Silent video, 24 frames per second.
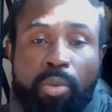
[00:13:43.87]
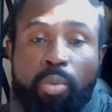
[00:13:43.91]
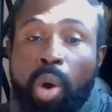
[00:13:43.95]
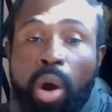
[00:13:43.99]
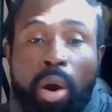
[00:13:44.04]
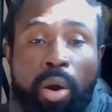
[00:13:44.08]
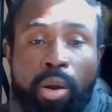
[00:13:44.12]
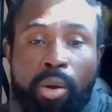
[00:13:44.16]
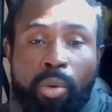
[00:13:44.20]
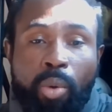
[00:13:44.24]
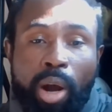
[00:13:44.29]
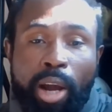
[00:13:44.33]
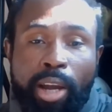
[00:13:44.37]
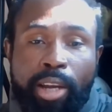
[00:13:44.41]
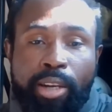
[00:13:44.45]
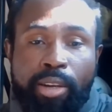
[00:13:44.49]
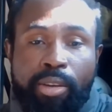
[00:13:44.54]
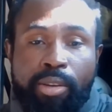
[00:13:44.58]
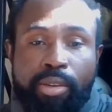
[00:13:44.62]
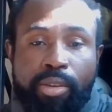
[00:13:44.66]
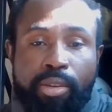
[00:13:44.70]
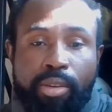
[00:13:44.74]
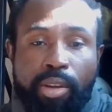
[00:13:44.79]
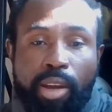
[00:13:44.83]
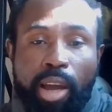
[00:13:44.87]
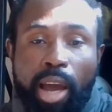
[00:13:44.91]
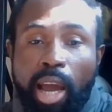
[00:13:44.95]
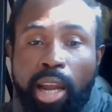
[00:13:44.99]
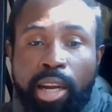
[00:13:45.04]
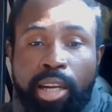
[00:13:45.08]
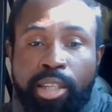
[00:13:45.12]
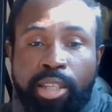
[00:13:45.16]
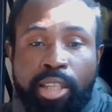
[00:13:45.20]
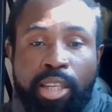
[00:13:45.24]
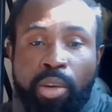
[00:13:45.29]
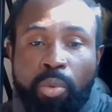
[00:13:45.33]
Worldwide.
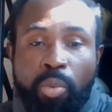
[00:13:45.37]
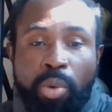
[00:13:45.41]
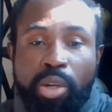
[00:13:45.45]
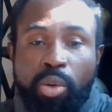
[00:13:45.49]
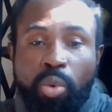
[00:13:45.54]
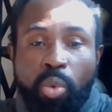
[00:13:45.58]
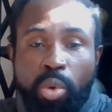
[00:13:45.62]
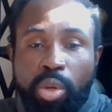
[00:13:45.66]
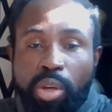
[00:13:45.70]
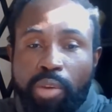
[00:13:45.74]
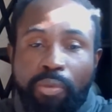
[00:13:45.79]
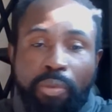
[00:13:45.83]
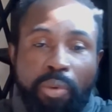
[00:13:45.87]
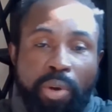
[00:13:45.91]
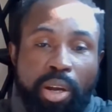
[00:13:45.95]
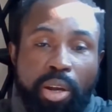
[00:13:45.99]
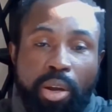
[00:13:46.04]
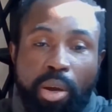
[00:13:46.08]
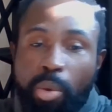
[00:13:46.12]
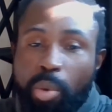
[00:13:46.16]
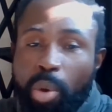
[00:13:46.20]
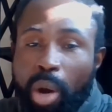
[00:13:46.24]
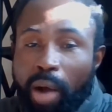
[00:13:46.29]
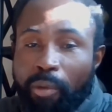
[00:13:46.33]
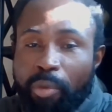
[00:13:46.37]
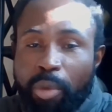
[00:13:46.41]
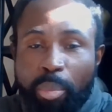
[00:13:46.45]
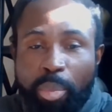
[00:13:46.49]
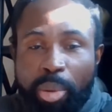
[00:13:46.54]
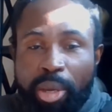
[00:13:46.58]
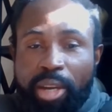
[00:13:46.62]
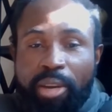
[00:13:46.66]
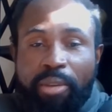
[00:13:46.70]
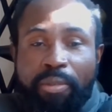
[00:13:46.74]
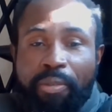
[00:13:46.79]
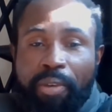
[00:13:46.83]
Anything we do, you you have to
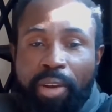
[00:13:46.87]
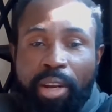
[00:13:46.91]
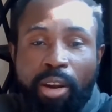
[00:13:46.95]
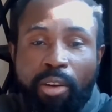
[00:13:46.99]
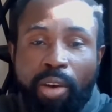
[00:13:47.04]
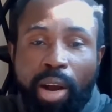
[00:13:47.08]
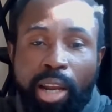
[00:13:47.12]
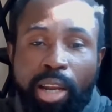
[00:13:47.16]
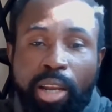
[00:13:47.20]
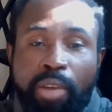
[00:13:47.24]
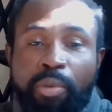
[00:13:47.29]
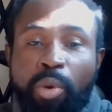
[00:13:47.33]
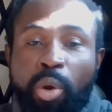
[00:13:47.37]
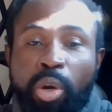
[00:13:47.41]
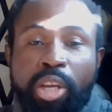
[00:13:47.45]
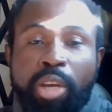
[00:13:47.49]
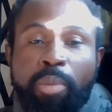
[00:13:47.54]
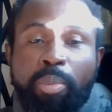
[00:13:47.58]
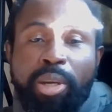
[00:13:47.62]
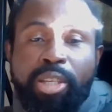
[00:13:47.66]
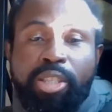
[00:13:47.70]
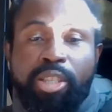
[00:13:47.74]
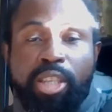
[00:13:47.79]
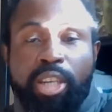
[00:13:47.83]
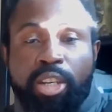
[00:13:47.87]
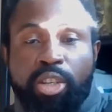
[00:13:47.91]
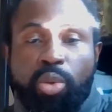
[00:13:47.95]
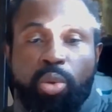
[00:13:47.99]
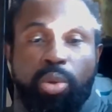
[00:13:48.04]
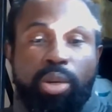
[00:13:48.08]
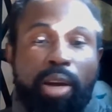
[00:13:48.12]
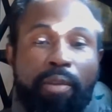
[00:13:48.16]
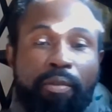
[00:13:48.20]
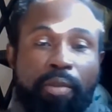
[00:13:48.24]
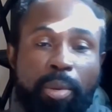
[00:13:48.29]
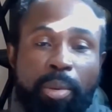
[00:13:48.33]
pay the federal. If you don't keep a
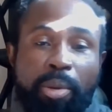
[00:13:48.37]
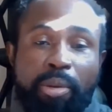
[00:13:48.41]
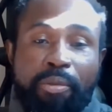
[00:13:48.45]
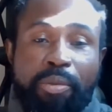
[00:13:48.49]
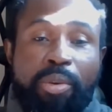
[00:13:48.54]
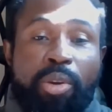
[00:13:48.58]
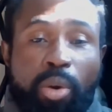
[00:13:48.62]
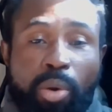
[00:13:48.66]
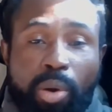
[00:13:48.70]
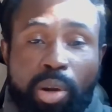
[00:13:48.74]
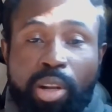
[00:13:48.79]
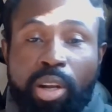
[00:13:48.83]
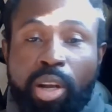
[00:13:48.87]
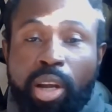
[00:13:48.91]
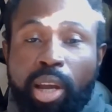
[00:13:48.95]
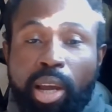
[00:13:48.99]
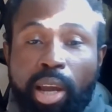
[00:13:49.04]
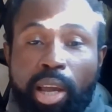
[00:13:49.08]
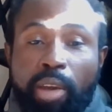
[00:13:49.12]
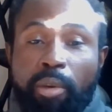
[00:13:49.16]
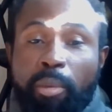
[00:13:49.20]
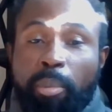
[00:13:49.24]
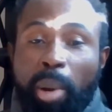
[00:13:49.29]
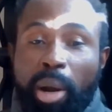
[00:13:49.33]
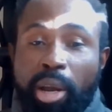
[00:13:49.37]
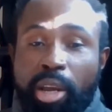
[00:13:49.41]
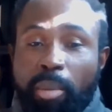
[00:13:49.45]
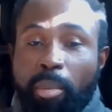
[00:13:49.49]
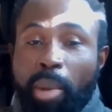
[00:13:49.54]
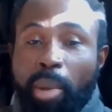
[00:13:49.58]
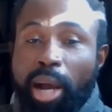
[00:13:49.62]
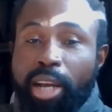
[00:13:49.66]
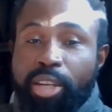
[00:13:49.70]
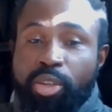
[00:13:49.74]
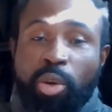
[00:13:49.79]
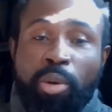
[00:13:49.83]
station, you have to pay the federal. You buy,
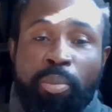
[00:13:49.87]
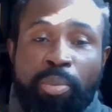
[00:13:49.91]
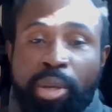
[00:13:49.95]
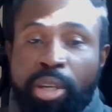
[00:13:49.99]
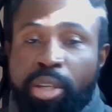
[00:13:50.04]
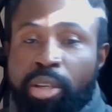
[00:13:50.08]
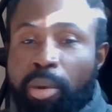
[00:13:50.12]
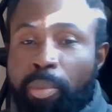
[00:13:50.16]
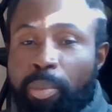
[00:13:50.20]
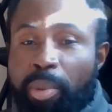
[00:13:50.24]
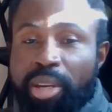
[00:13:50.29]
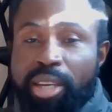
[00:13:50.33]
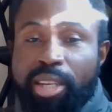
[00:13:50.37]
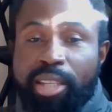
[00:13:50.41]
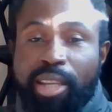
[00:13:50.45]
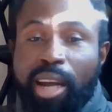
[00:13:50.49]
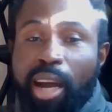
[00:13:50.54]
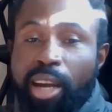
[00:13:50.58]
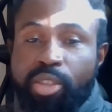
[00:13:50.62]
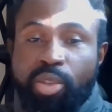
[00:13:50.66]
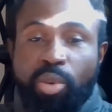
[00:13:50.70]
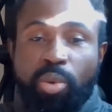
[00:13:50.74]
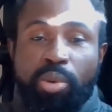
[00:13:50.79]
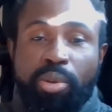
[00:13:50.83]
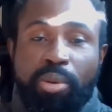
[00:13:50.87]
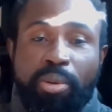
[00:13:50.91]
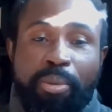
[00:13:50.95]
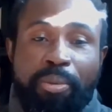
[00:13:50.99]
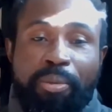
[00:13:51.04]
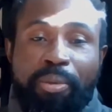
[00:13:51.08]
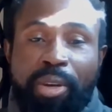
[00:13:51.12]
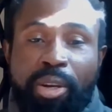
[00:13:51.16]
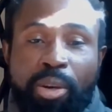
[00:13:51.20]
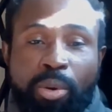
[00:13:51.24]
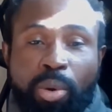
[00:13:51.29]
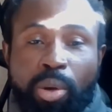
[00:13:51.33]
you buy something, you have to, the tax go to the
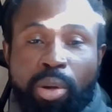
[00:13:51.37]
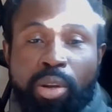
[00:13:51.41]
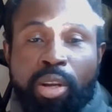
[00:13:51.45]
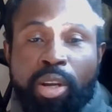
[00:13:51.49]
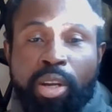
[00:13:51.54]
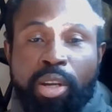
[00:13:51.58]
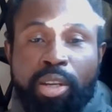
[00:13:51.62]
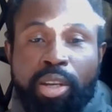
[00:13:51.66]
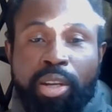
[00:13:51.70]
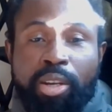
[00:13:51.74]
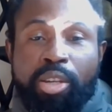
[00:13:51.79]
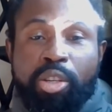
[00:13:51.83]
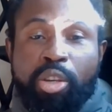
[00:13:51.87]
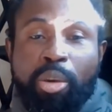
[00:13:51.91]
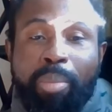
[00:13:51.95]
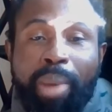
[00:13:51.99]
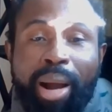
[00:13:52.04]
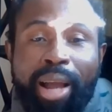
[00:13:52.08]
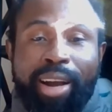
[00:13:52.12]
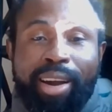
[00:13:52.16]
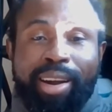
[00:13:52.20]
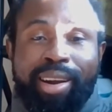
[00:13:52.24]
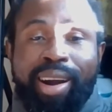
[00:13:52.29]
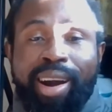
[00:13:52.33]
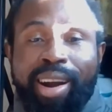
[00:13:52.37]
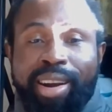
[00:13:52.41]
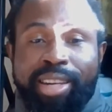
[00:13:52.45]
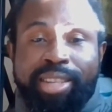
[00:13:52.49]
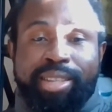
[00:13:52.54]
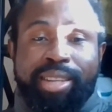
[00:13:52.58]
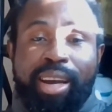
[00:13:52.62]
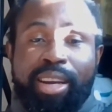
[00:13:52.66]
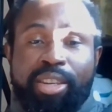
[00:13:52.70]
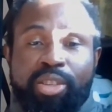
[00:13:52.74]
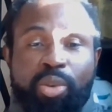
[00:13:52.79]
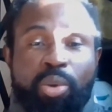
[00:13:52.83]
federal. You know, you buy a car,
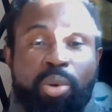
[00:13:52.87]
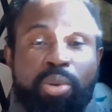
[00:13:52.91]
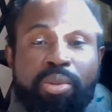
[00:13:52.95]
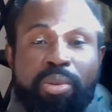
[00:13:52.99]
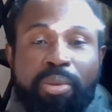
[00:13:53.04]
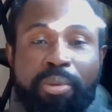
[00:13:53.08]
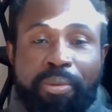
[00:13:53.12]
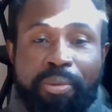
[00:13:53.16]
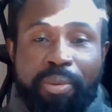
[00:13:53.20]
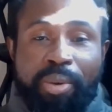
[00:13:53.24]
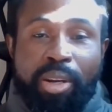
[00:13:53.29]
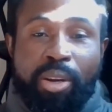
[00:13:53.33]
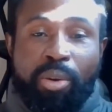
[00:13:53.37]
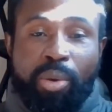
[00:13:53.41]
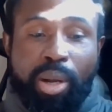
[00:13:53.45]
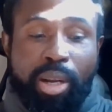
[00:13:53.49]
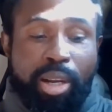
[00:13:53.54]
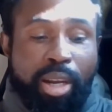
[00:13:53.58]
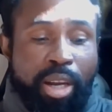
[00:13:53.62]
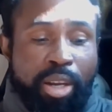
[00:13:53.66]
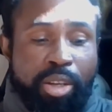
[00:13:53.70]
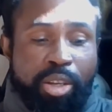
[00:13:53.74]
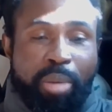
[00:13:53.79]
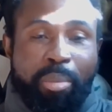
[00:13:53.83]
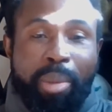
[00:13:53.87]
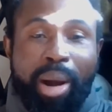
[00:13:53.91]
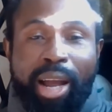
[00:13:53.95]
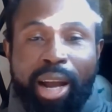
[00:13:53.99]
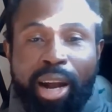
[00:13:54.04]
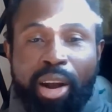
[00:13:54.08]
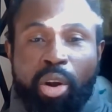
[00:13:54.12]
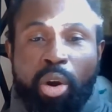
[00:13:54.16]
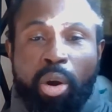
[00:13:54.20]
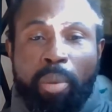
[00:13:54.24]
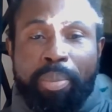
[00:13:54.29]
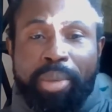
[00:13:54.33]
the tax go to the federal. You buy
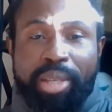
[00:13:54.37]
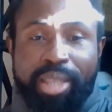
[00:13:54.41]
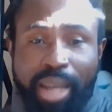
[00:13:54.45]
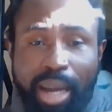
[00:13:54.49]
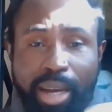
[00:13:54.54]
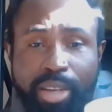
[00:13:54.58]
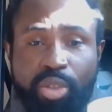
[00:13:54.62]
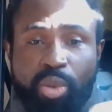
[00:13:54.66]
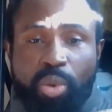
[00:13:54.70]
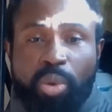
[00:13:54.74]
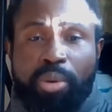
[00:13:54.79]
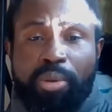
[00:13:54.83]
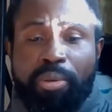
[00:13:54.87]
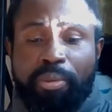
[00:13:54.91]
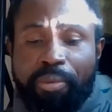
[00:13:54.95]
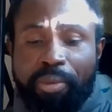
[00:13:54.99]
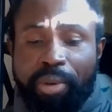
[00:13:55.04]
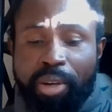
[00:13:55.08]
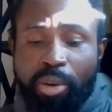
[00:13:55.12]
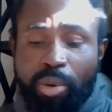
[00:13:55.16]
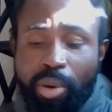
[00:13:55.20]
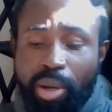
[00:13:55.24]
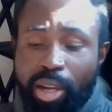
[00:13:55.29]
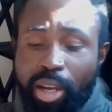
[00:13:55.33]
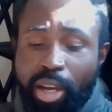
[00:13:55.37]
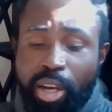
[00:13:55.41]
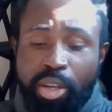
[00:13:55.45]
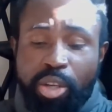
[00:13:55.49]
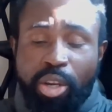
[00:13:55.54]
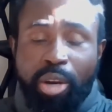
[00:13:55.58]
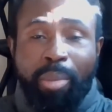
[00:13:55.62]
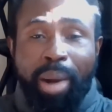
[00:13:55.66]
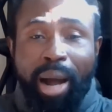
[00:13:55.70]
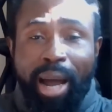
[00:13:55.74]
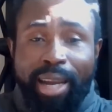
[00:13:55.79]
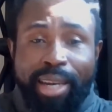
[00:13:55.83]
a cup, the tax go to the federal.
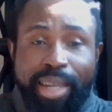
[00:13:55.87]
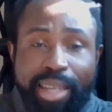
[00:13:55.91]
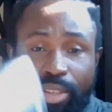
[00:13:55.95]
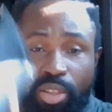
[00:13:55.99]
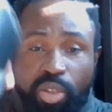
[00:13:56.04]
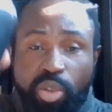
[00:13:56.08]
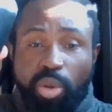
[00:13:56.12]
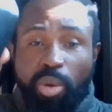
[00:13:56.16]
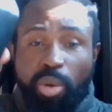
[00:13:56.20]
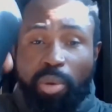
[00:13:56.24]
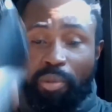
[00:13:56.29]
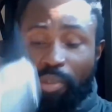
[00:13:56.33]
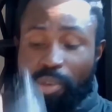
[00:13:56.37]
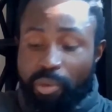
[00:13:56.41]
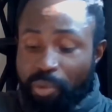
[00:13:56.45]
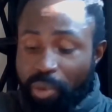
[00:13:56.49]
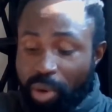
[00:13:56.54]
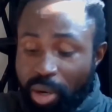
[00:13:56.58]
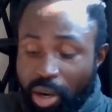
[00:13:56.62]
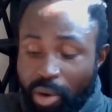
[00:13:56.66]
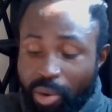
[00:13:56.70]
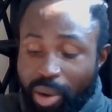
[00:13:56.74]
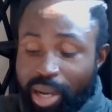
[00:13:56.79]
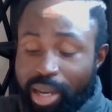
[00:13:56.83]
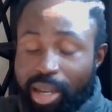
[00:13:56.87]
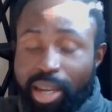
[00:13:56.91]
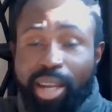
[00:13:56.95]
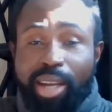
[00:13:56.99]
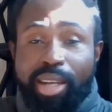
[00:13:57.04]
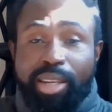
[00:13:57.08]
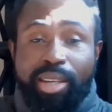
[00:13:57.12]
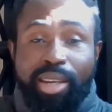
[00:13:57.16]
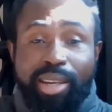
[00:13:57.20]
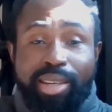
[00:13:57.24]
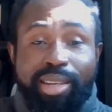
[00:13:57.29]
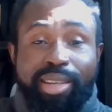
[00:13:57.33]
You buy this, you go to the federal.
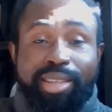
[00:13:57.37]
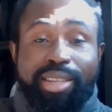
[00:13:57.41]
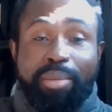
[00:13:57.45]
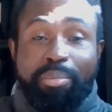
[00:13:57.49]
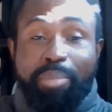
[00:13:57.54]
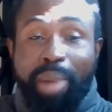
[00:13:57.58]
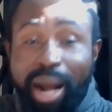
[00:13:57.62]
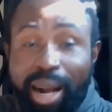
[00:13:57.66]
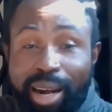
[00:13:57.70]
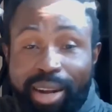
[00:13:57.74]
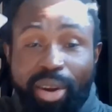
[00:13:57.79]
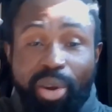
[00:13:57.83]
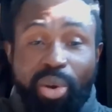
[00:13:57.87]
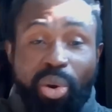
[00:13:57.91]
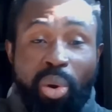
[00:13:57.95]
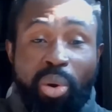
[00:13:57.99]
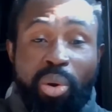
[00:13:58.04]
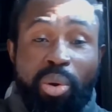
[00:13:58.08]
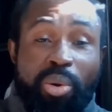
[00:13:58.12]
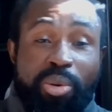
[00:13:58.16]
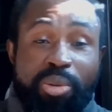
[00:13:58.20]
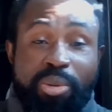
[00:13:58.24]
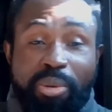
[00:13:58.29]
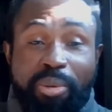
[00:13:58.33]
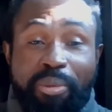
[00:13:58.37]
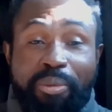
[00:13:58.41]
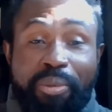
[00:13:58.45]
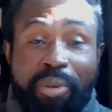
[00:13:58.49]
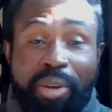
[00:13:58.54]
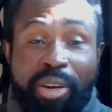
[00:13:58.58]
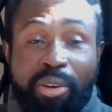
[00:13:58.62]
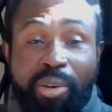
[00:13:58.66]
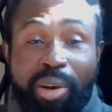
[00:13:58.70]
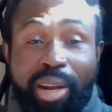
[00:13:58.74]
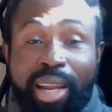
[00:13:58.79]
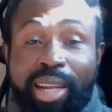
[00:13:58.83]
The, the, the bank account go to the
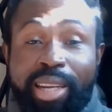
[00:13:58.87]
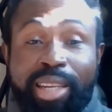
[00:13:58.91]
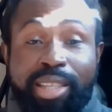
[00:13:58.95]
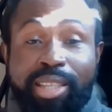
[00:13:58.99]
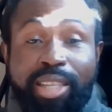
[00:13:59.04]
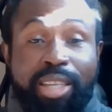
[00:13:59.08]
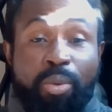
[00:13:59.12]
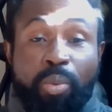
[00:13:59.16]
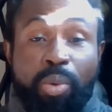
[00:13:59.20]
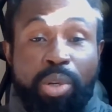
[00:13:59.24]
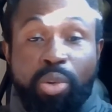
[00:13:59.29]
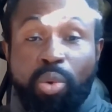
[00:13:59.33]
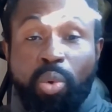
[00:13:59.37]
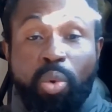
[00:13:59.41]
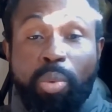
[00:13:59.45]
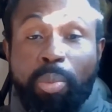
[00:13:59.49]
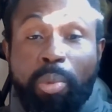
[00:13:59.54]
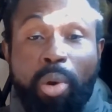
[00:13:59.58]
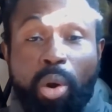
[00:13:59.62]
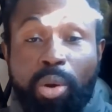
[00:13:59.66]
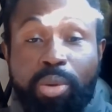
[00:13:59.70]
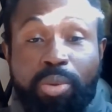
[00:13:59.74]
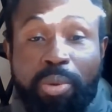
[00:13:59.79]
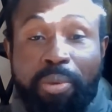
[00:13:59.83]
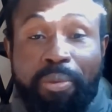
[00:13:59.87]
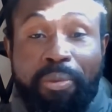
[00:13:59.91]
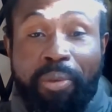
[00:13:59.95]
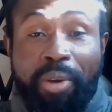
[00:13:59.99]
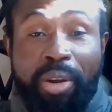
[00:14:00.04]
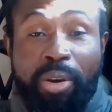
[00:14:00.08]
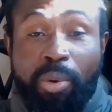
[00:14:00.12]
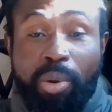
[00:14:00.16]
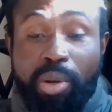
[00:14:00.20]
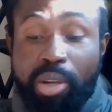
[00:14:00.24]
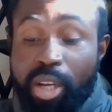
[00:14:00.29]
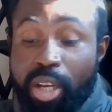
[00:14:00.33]
federal. Anything we do, go to the
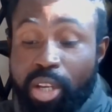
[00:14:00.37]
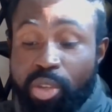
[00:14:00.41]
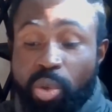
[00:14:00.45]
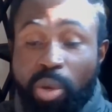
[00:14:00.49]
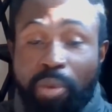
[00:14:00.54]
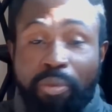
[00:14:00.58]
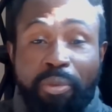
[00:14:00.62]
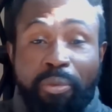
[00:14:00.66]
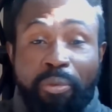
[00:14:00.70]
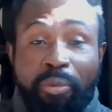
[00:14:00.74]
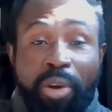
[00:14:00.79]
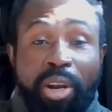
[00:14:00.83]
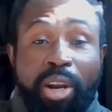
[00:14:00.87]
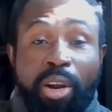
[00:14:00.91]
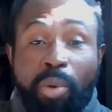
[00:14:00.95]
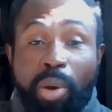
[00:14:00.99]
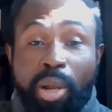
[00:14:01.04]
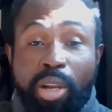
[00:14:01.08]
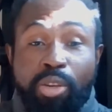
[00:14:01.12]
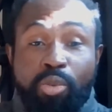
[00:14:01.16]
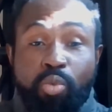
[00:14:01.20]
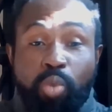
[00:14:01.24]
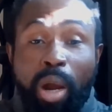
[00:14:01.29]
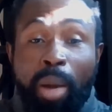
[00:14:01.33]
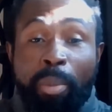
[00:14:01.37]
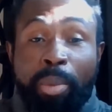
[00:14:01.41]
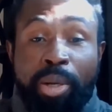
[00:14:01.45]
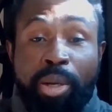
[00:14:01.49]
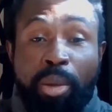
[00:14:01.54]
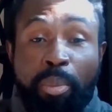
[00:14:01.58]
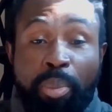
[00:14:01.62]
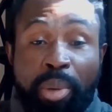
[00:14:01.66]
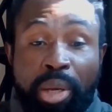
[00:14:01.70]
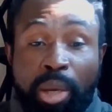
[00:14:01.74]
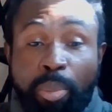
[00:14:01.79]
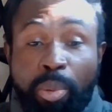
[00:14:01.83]
federal. So if the federal is
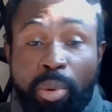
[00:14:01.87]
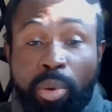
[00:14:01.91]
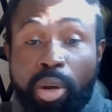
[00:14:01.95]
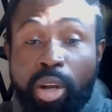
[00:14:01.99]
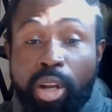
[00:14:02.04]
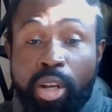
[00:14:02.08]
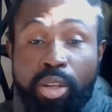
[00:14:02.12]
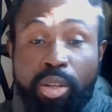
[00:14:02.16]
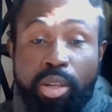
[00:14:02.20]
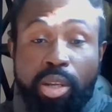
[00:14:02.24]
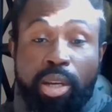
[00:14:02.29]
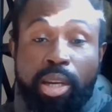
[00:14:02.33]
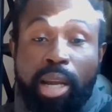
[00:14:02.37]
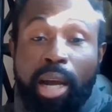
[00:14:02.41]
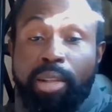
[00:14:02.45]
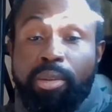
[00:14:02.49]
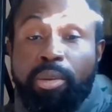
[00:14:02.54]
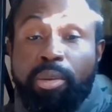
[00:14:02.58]
robbing the people, then